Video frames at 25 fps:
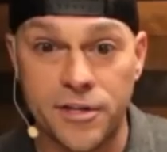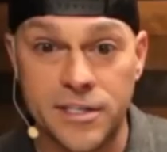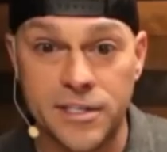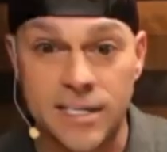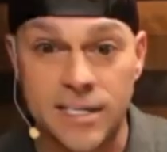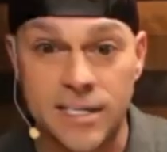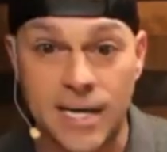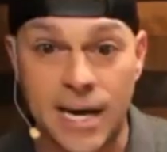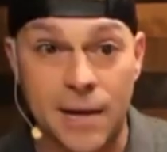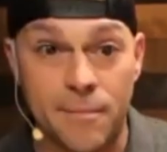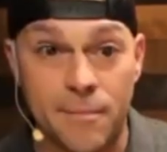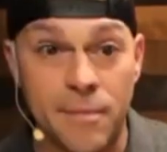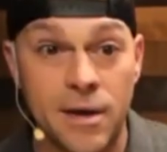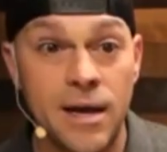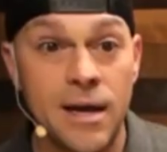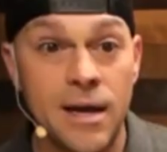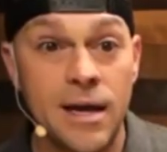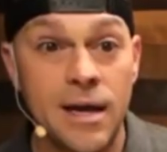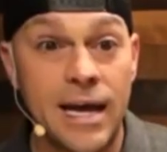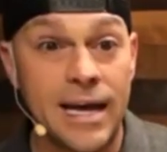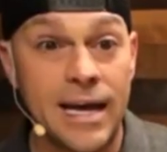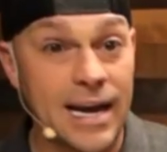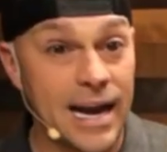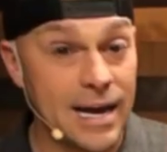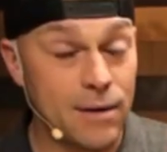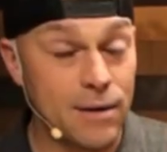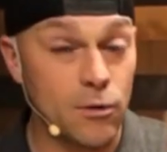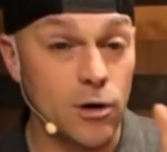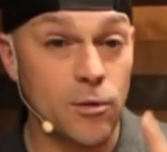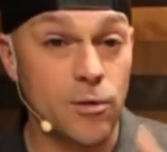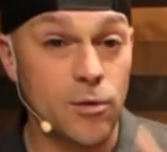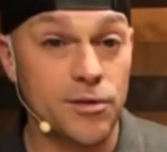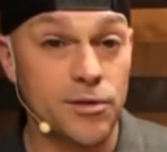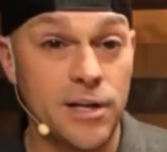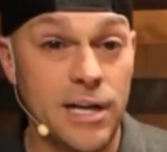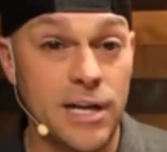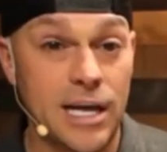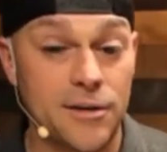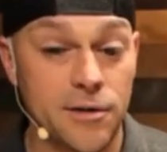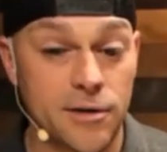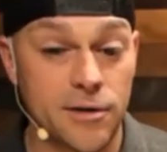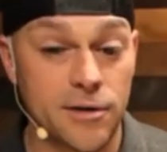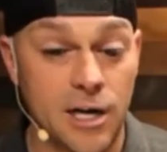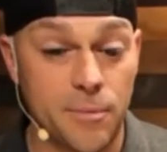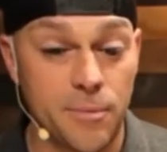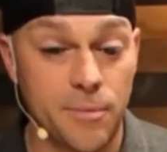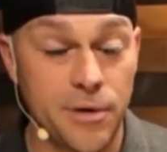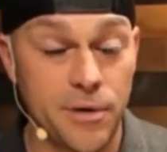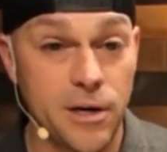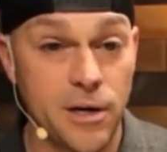time. And I work with another
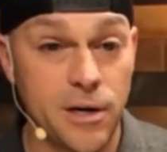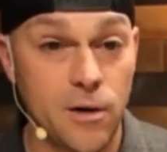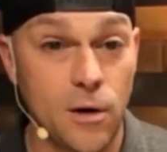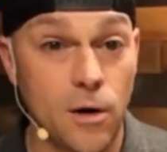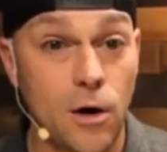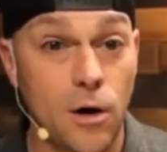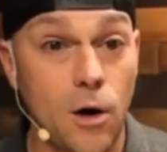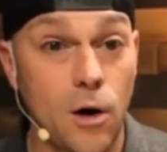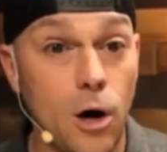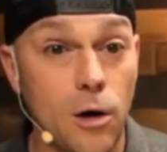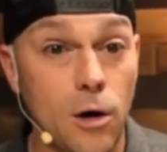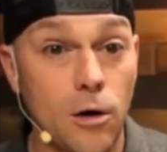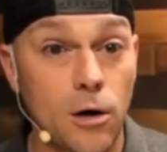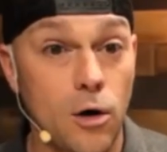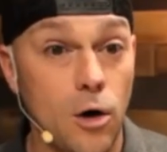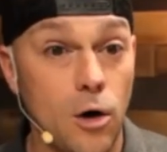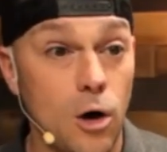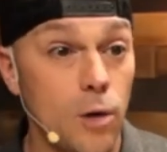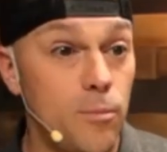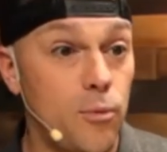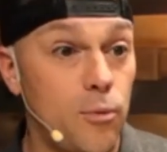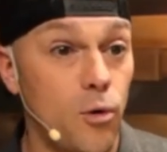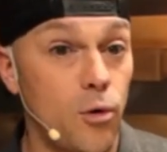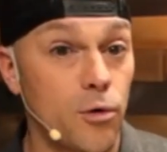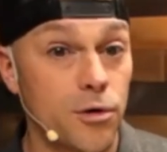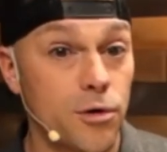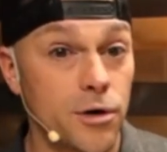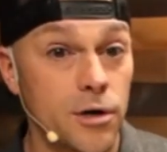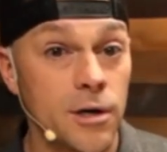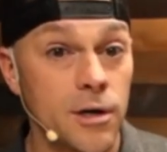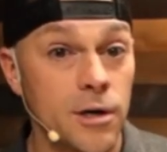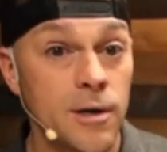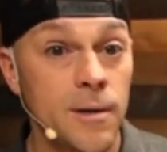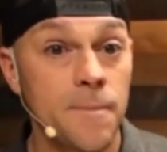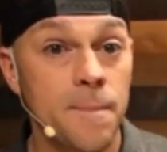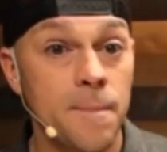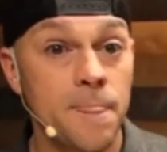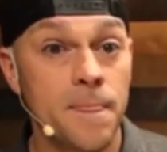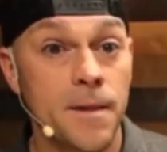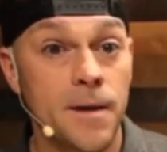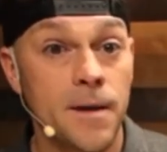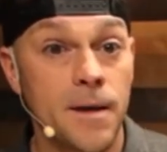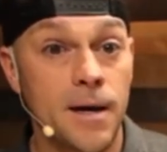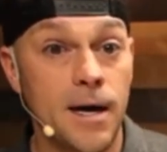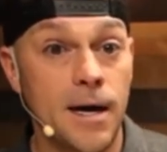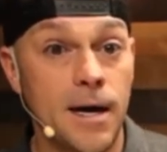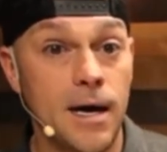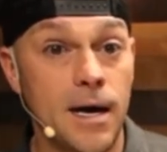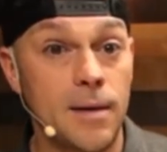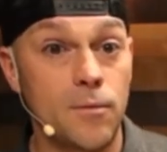company called Call, Call Porter,
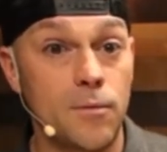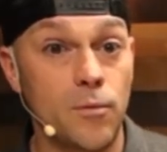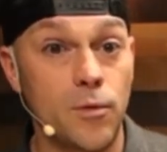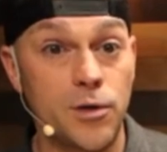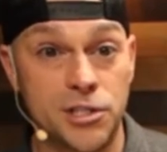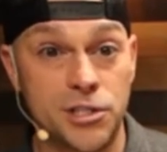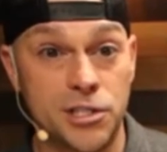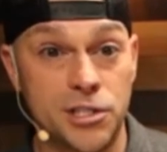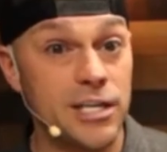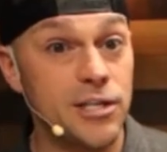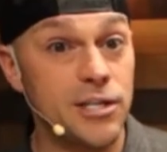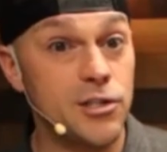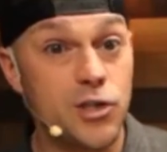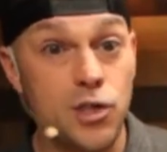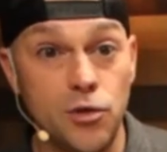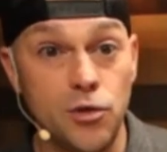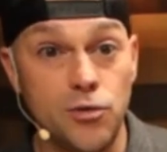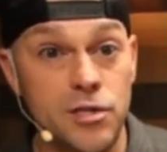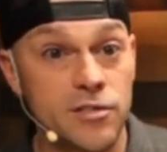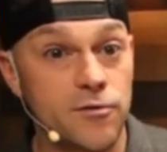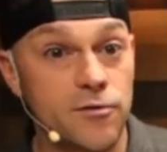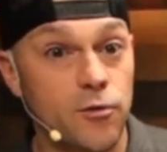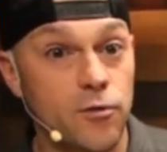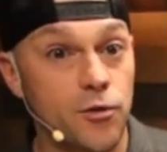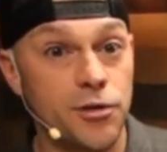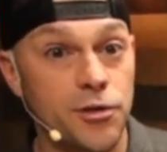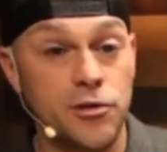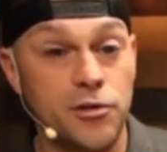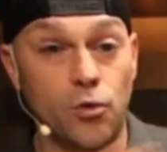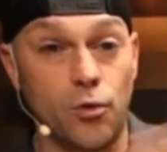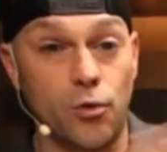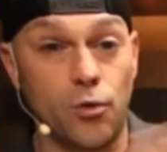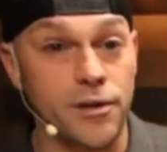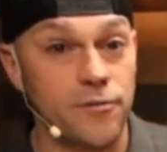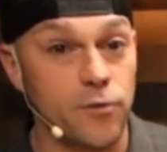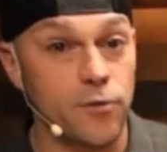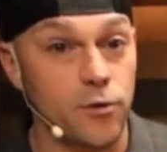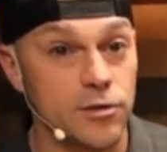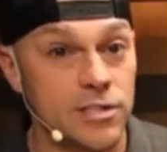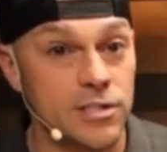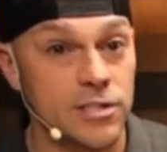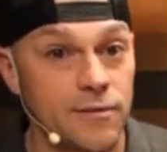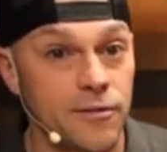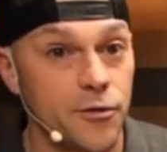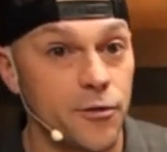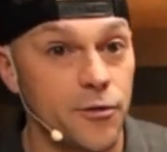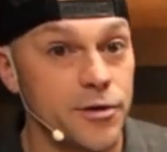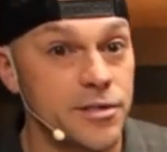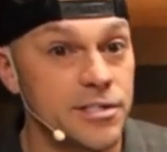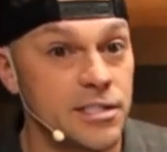um, which can do this for you twenty-four
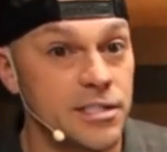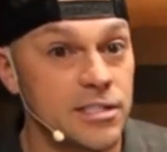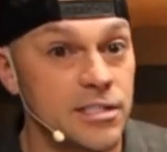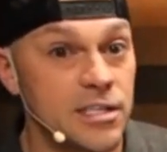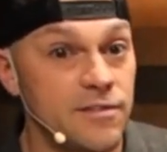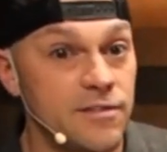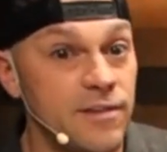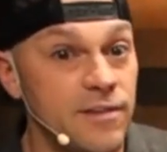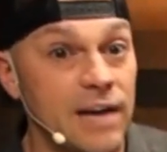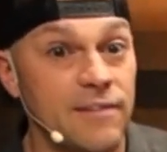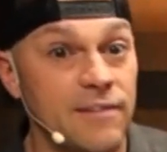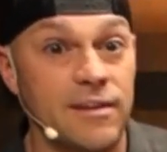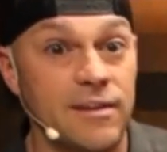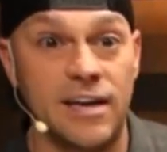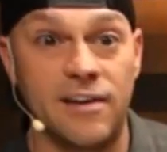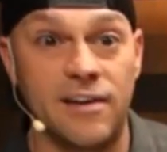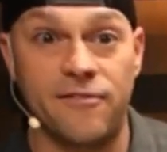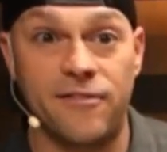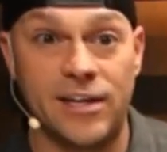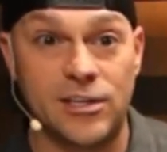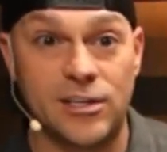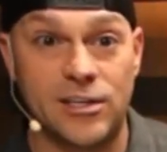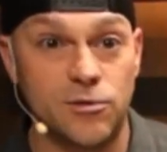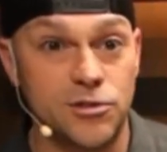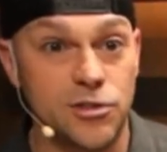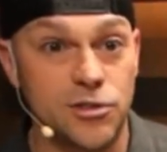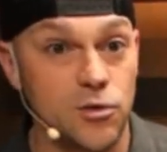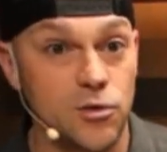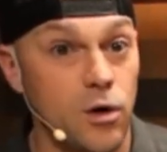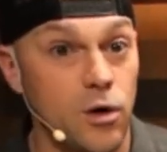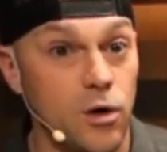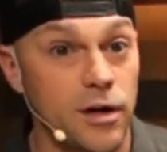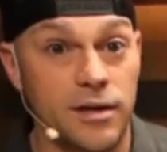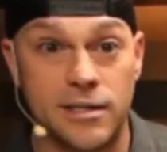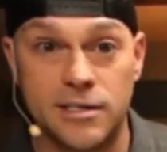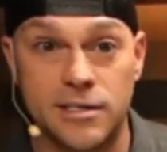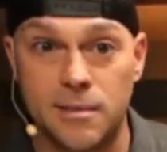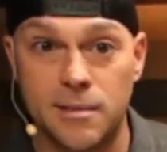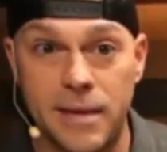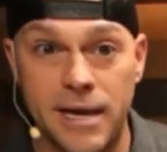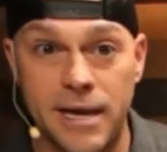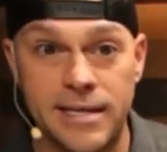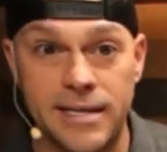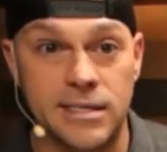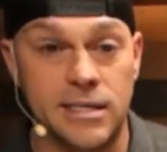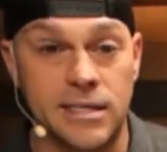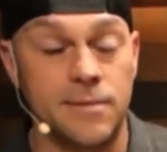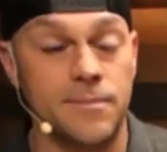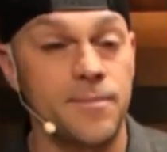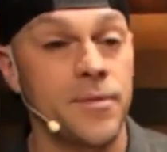seven, three sixty-five, if that's what you want. It's
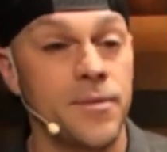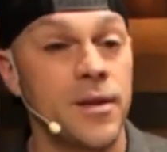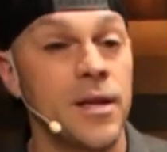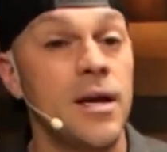amazing.